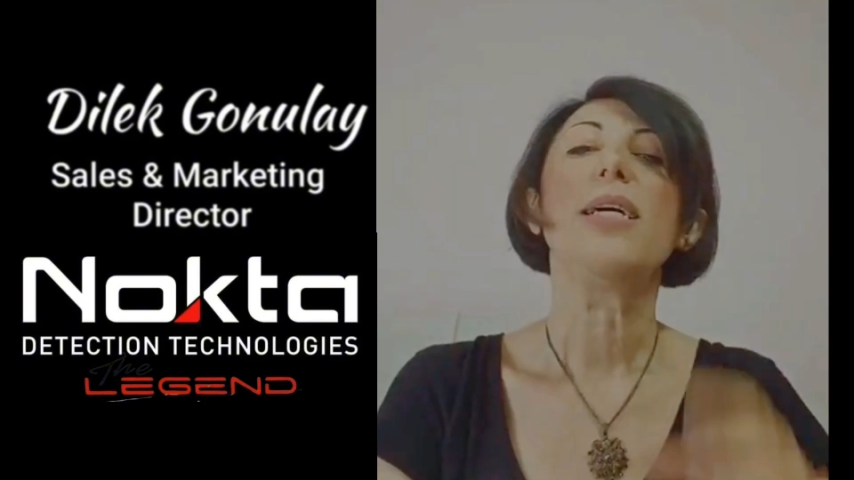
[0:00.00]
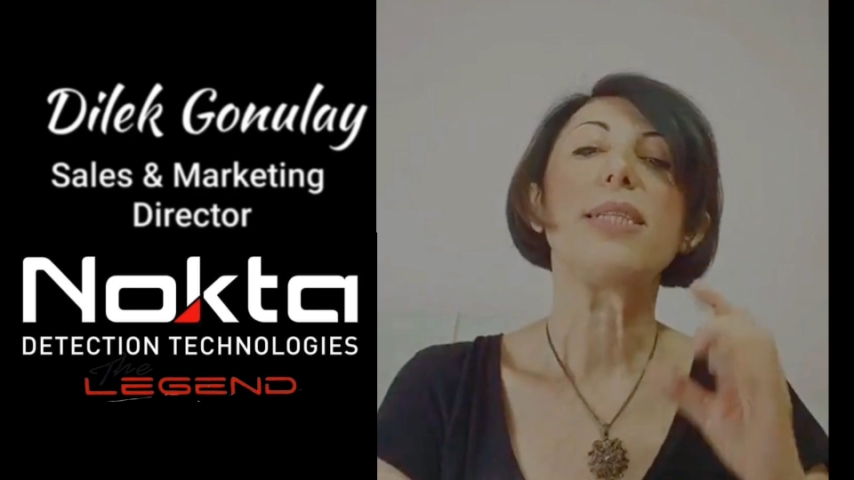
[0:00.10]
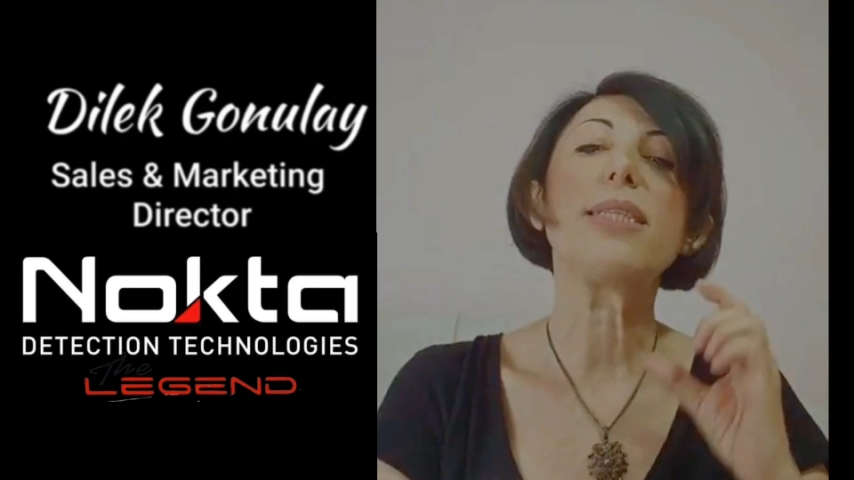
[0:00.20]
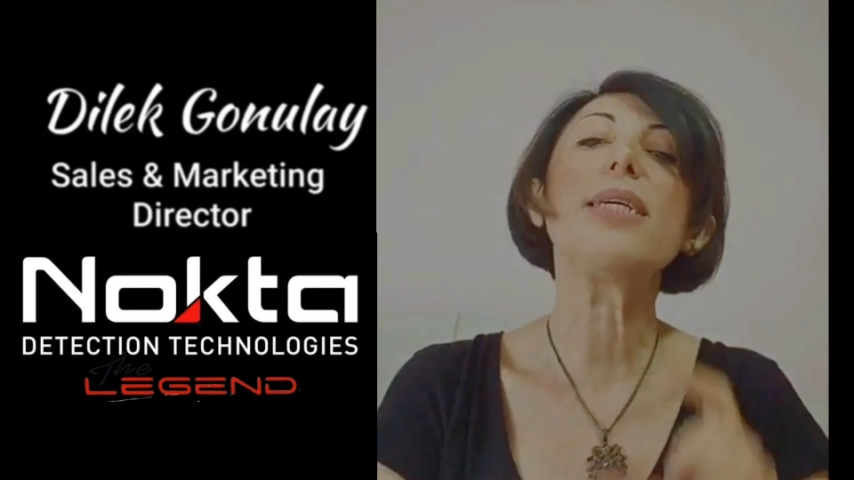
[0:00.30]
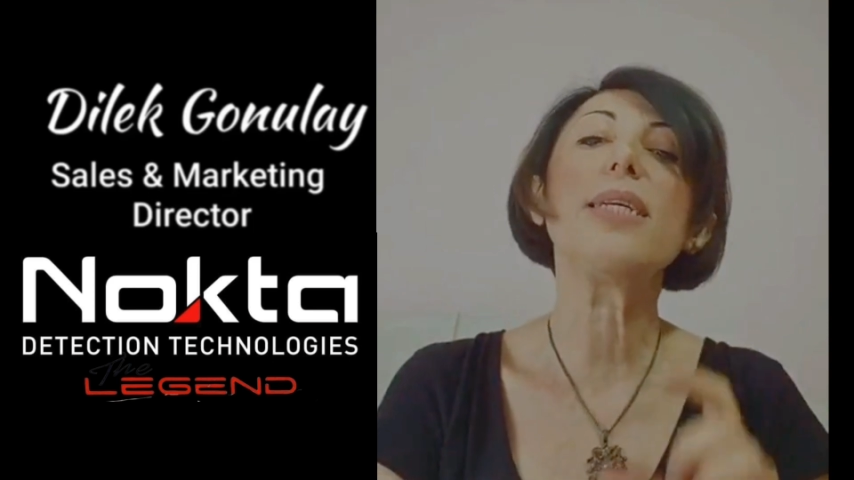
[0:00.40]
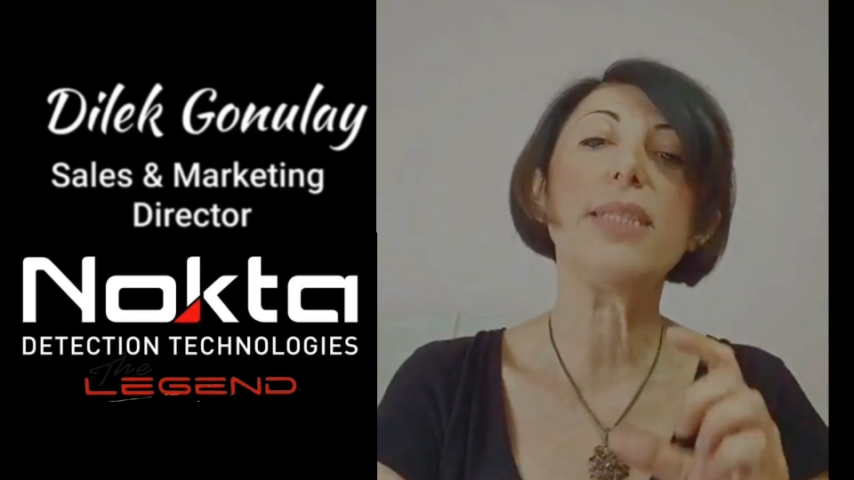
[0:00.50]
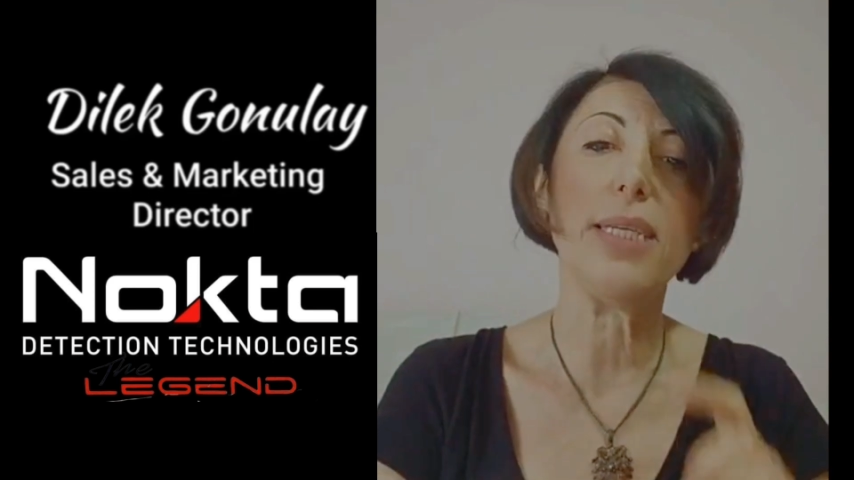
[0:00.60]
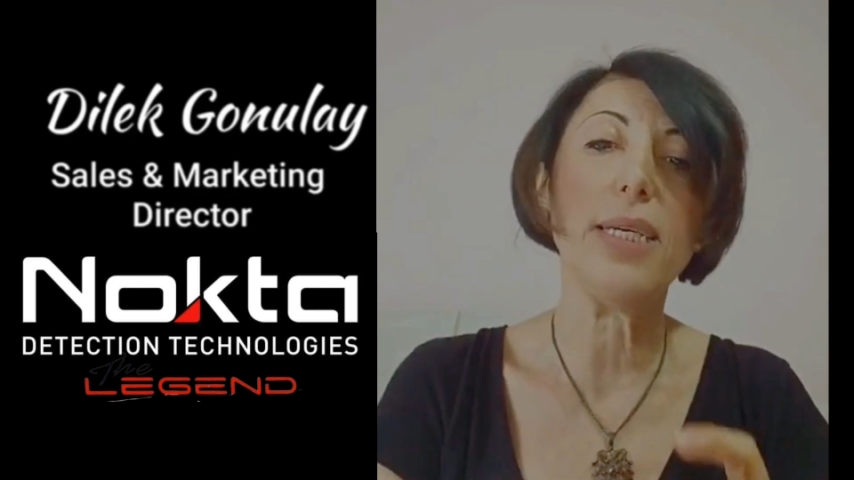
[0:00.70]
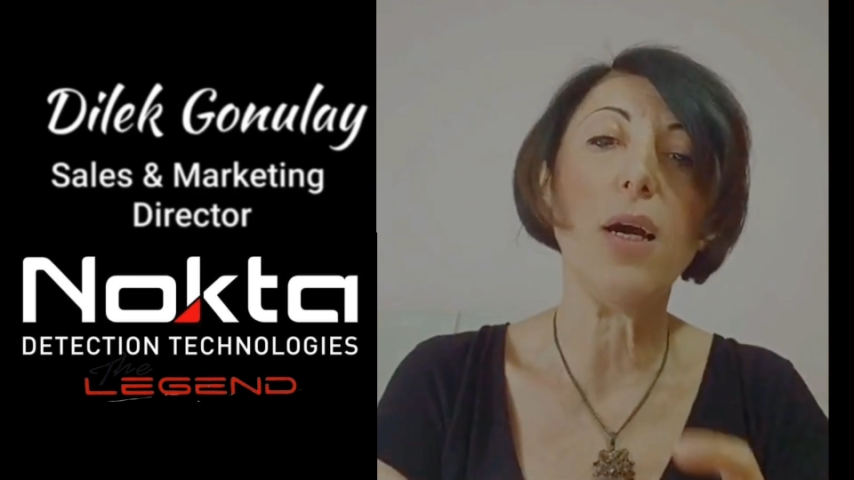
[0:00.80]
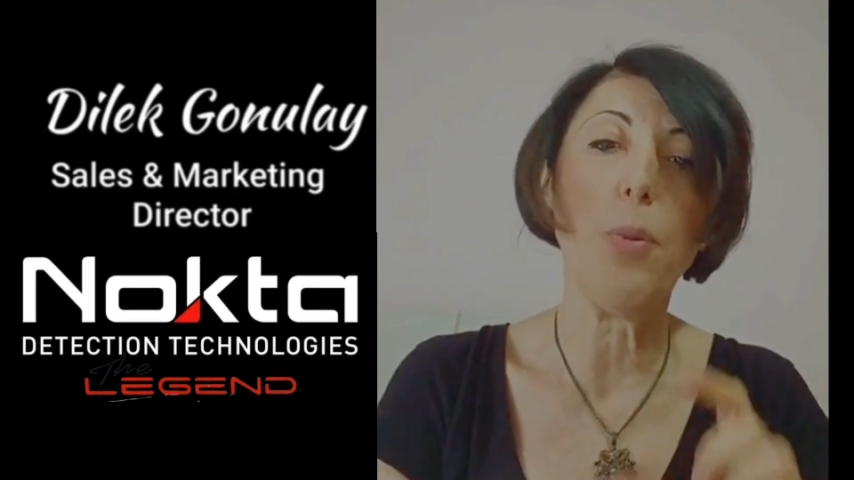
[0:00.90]

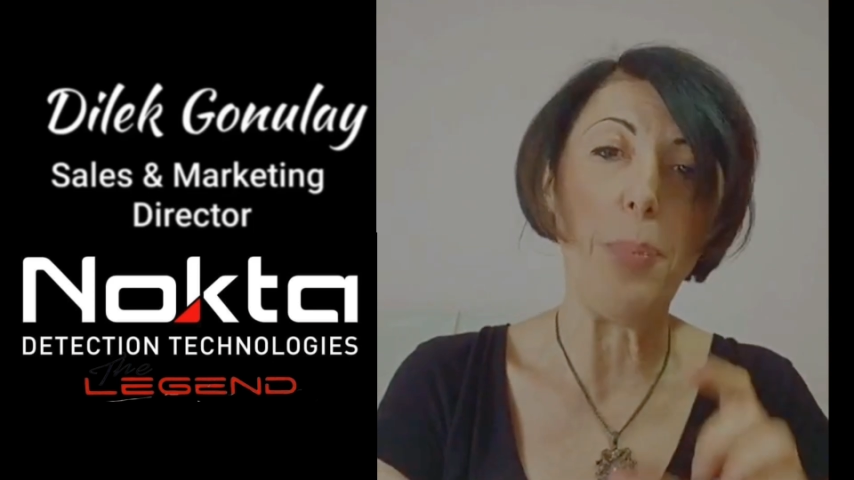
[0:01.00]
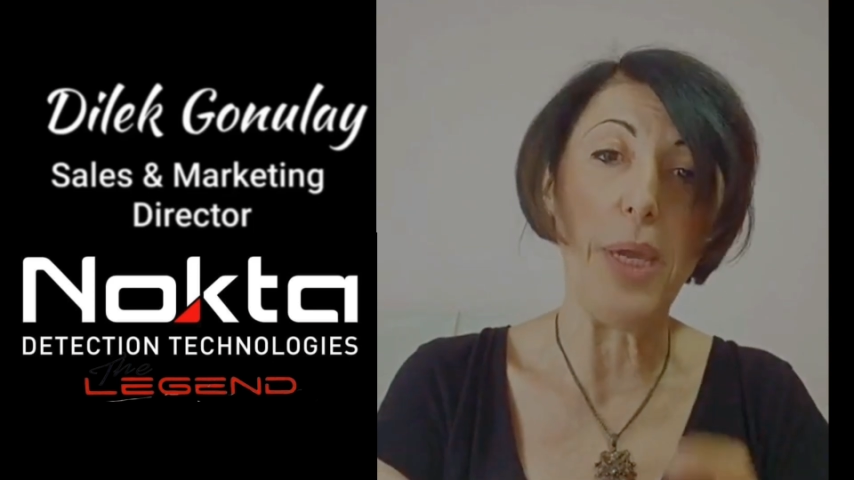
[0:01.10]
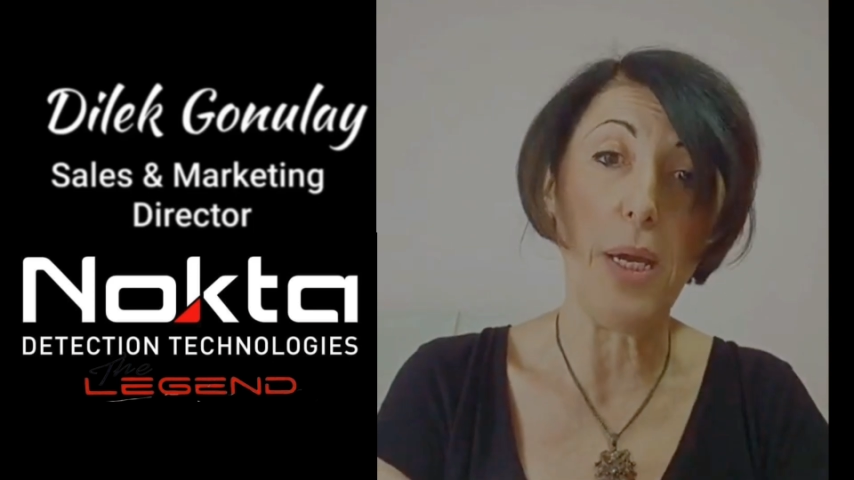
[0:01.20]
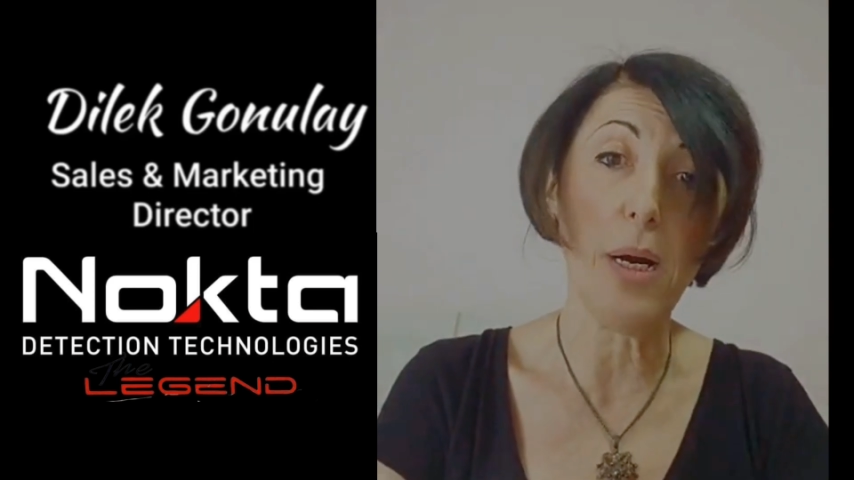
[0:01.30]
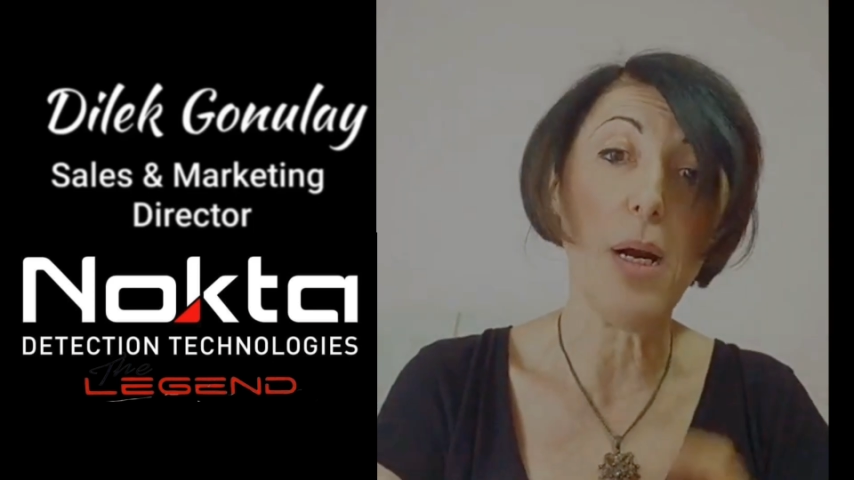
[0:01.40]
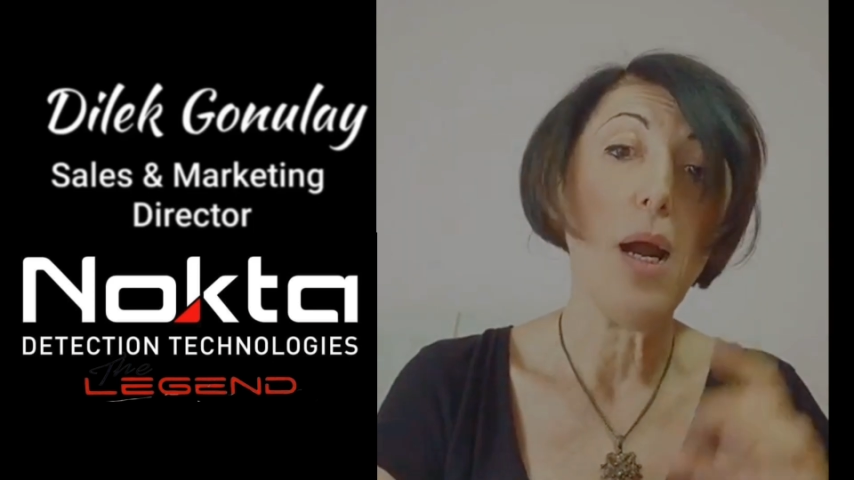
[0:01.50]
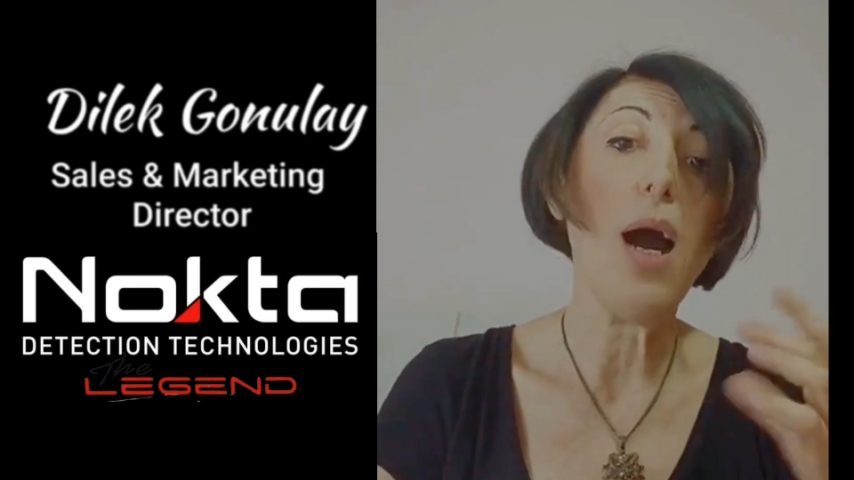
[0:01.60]
DT appear